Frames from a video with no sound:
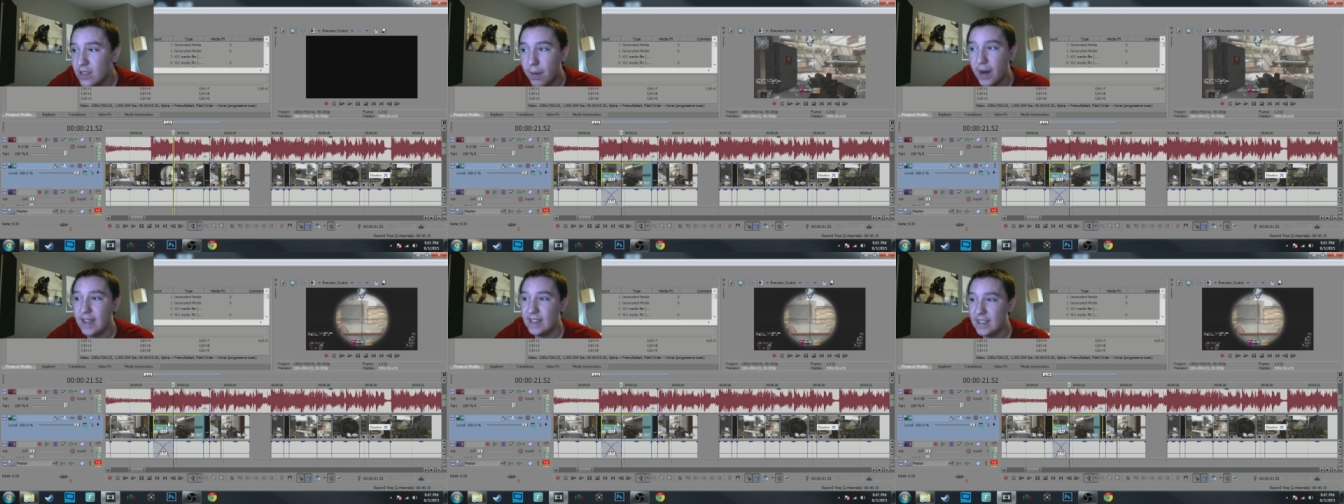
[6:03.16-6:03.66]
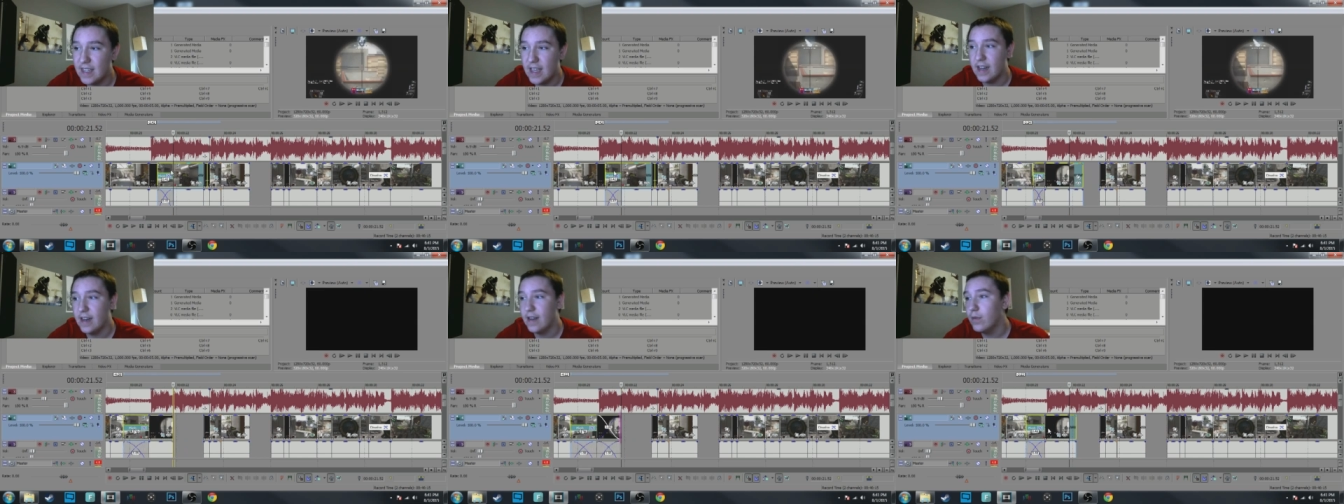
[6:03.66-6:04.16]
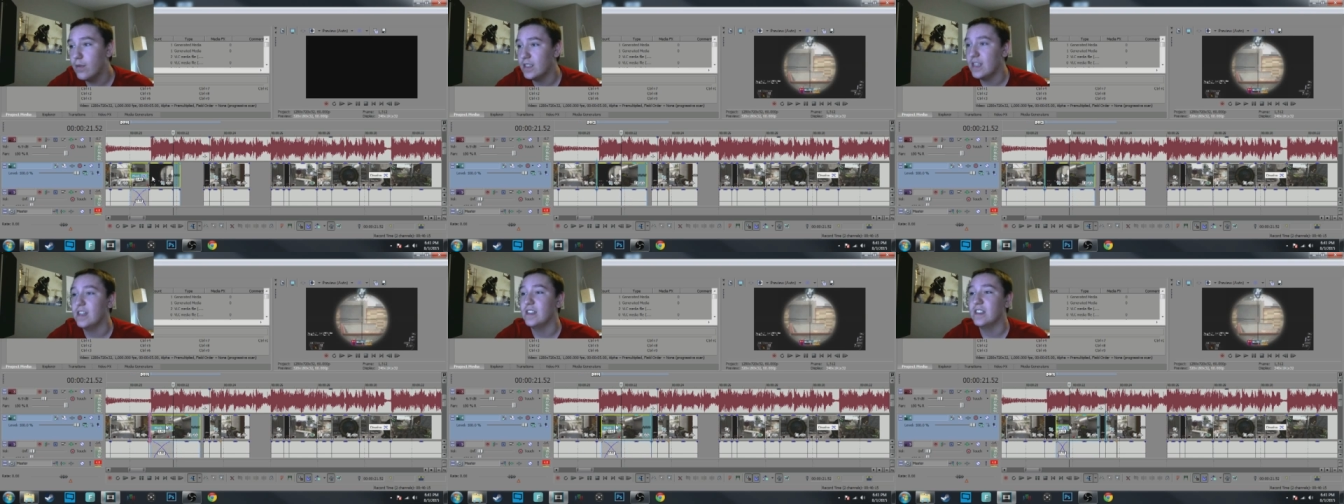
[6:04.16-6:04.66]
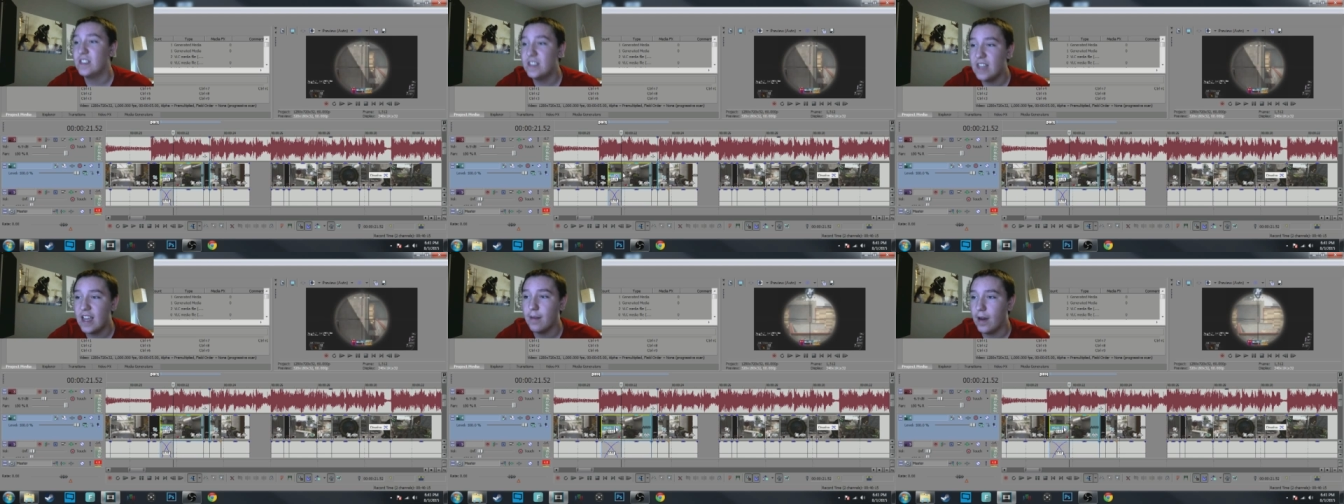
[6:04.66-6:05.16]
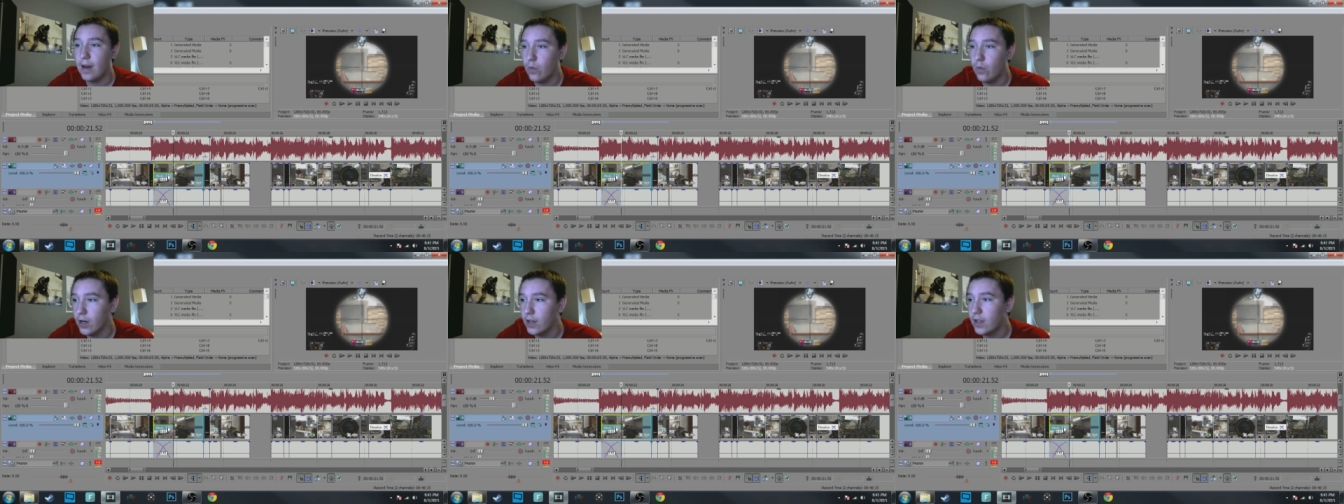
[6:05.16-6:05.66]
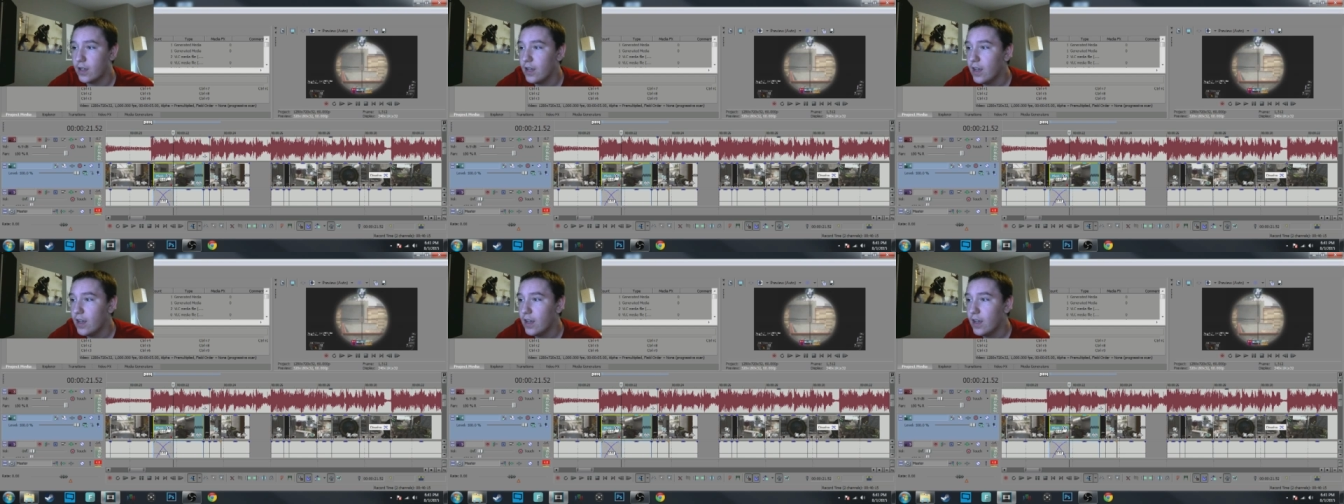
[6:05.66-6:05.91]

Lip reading: but I did, and it was an insane amount of work.